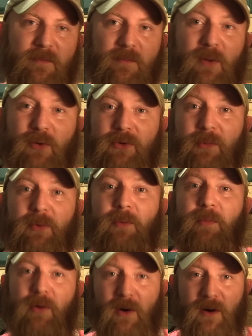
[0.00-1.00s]
multiple
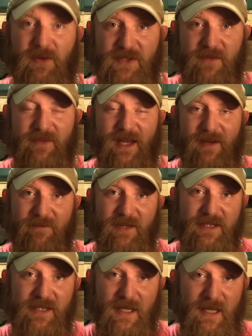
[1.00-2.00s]
prongs of that
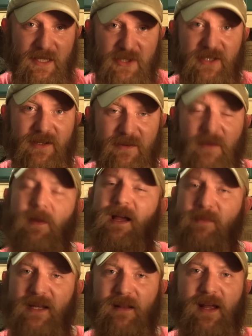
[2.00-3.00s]
investigation, and there
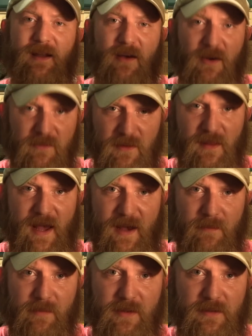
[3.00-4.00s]
might be a lot of
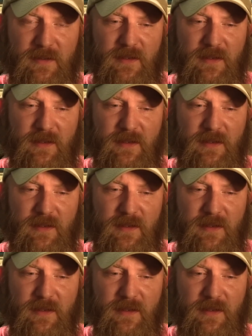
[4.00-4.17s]
overlap.